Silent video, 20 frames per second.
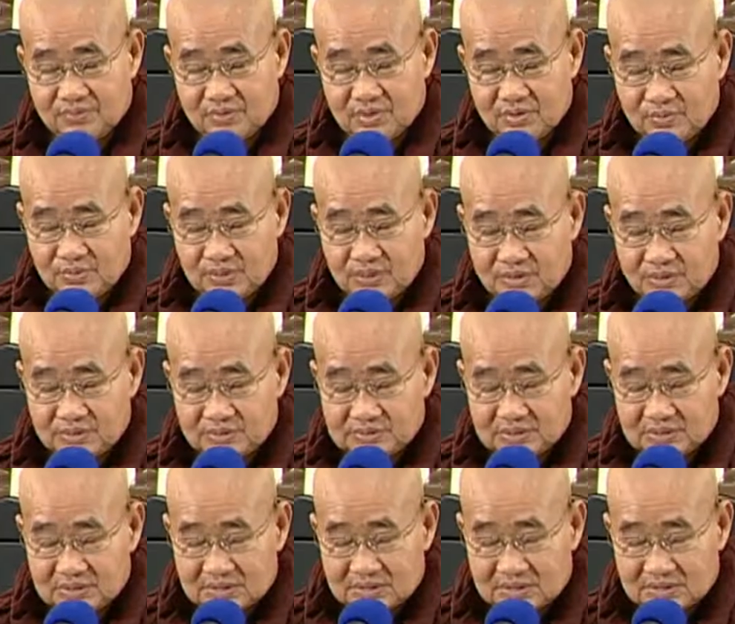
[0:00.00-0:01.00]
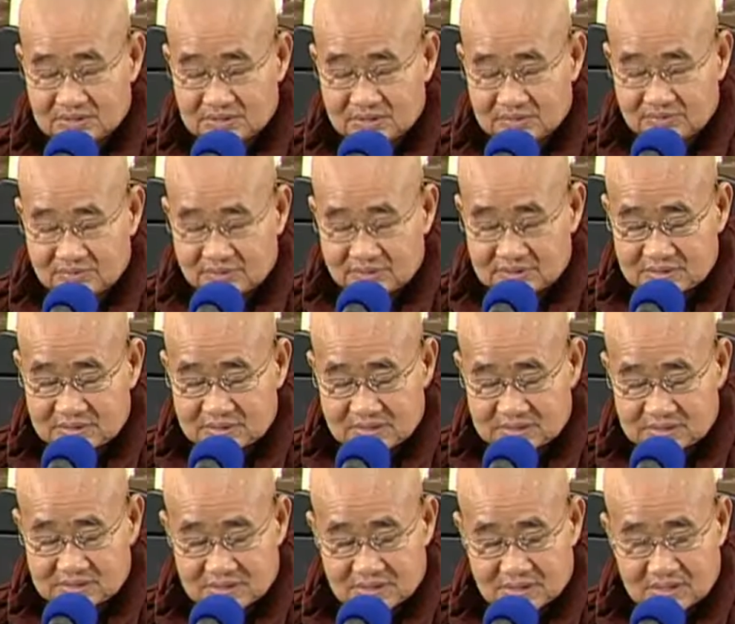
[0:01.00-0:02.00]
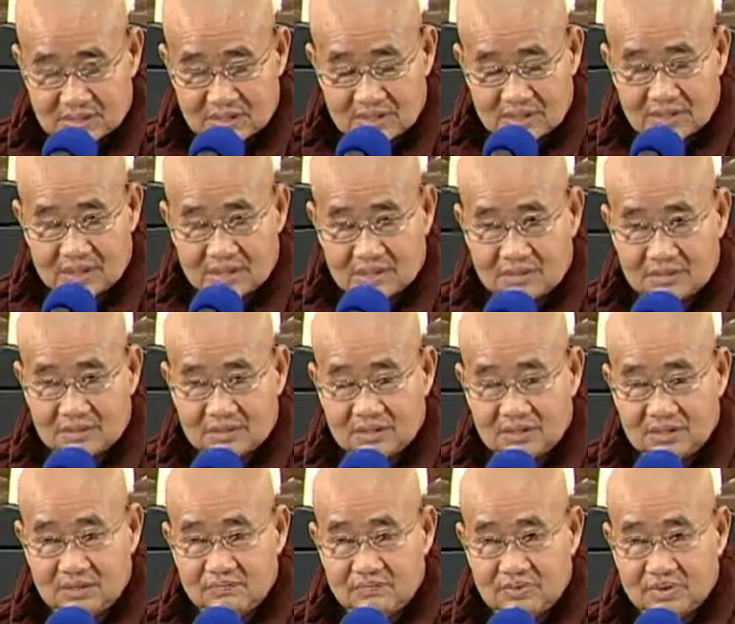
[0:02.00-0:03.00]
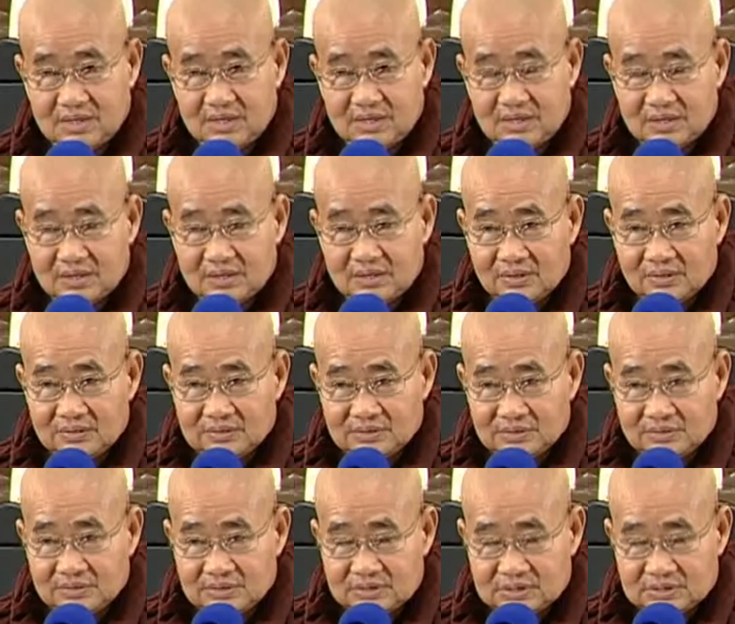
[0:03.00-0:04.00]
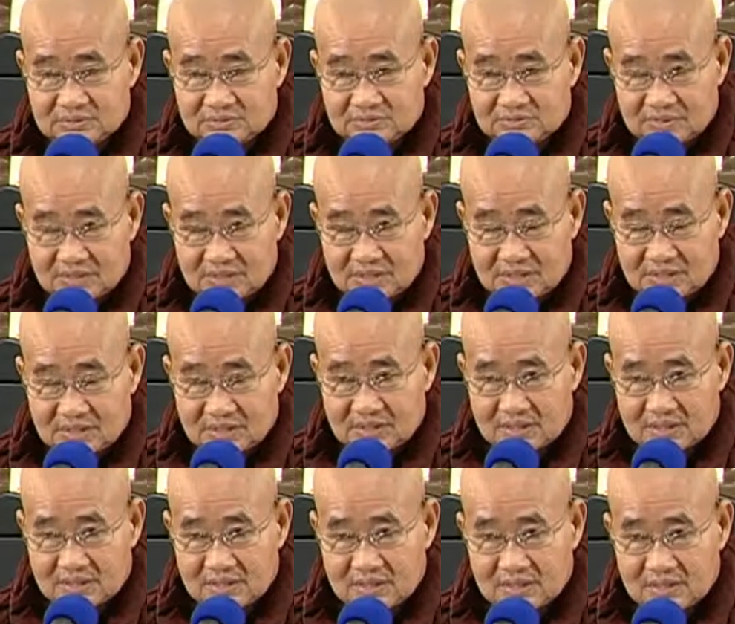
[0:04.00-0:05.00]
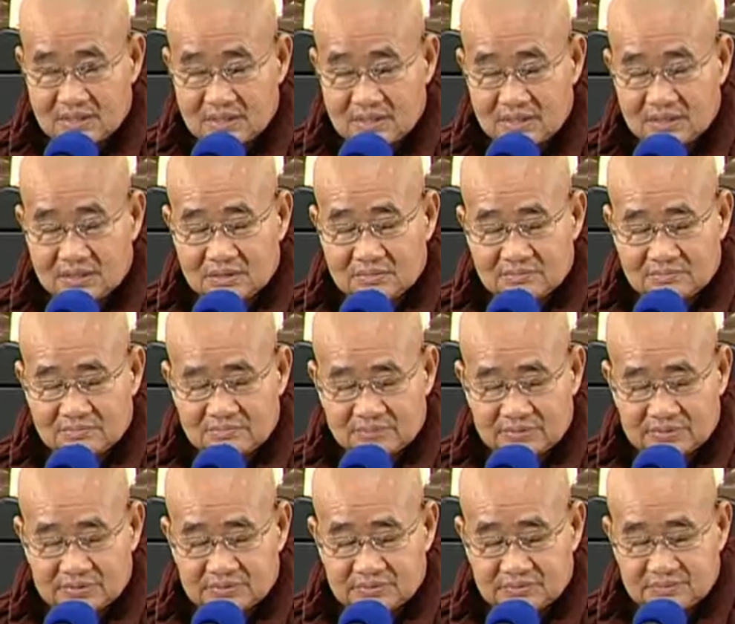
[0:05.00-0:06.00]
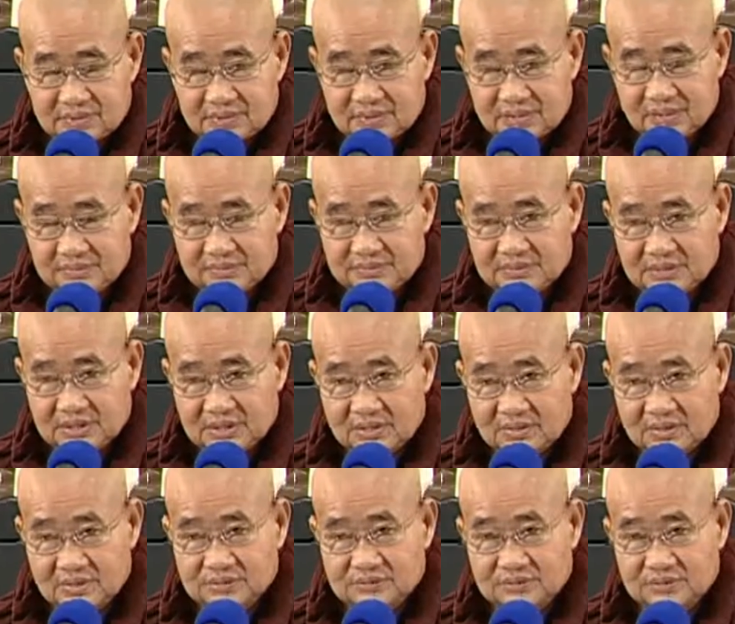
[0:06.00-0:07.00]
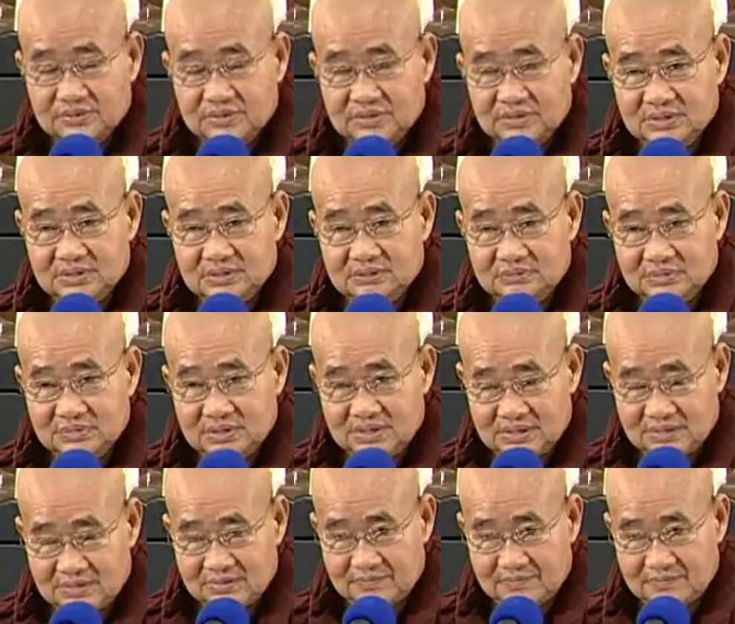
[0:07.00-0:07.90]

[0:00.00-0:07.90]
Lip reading: When concentration faded, the bright light also disappears and visible object also disappear.